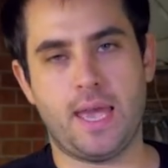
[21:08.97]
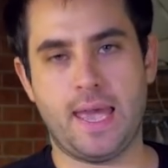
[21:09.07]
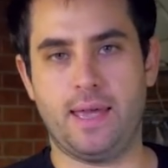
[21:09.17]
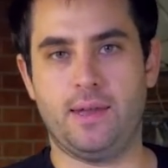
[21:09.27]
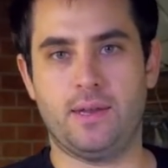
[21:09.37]

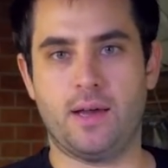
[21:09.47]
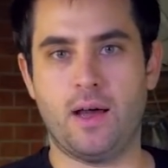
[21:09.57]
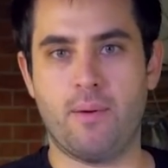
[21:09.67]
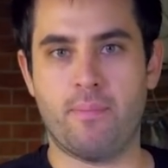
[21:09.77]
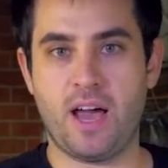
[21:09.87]
And
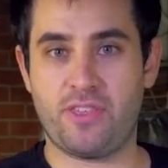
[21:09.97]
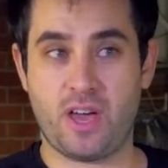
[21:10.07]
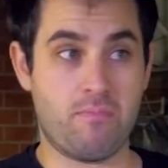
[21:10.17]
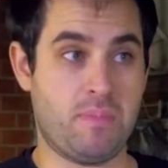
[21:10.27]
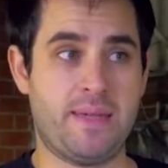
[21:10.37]
I
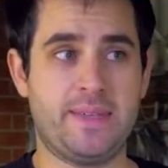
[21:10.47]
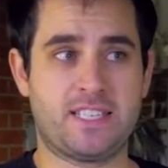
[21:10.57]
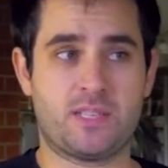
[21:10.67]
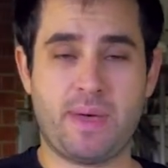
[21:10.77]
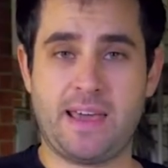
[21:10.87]
thought maybe
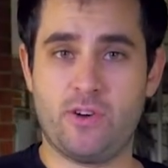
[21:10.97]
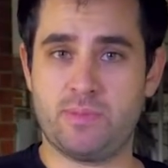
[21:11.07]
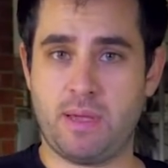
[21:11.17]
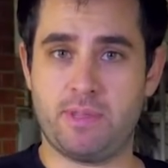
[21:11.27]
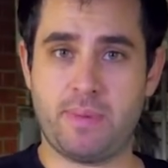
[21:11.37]
it's the batteries.
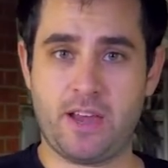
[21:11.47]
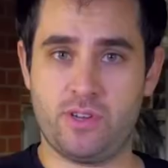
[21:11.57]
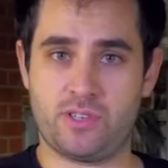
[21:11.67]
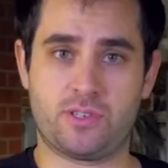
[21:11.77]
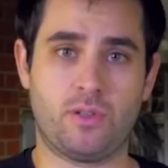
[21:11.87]
Maybe the
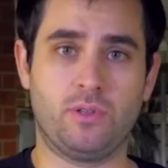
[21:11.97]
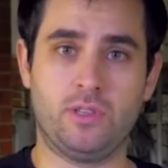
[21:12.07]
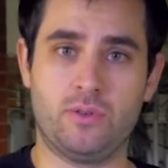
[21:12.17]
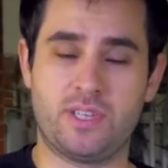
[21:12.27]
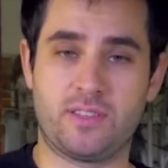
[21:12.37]
batteries are slowly
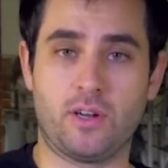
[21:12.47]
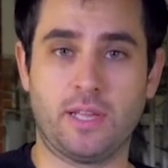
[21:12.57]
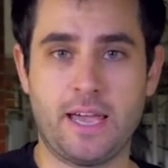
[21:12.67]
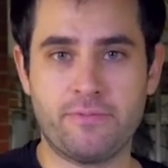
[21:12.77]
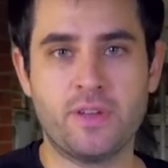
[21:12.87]
losing their
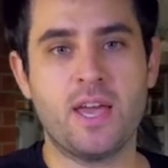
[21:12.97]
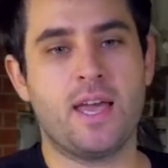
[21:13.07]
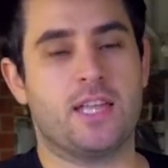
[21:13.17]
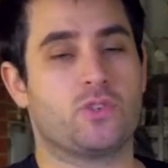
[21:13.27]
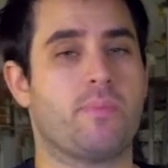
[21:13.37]
life.
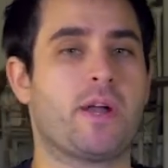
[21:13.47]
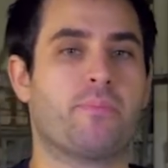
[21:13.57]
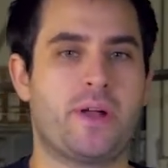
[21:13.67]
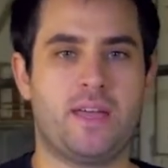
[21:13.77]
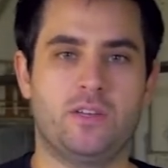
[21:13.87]
And so I bought a
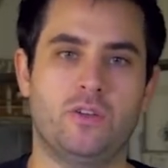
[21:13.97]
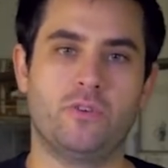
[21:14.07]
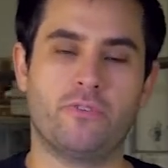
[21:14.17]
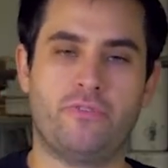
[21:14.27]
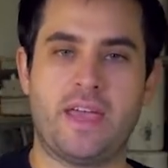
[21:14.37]
brand
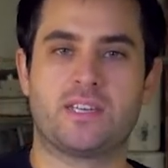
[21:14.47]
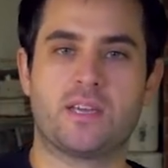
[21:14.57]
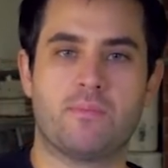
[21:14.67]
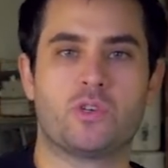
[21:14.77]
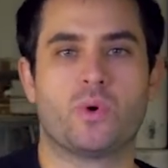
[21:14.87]
new
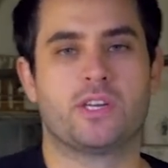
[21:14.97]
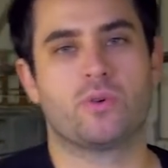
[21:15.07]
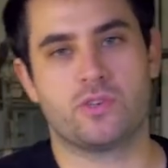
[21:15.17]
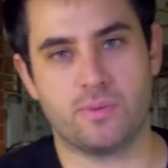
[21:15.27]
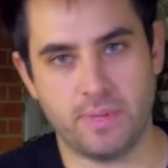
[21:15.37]
Phantom
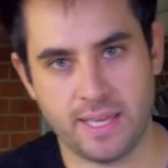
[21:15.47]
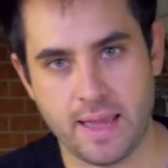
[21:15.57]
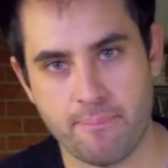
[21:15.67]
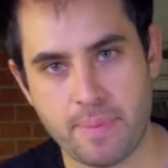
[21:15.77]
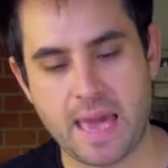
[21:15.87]
2200
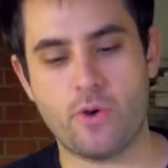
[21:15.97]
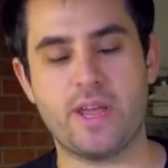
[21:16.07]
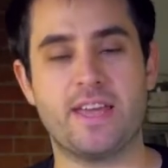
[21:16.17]
milliamp battery.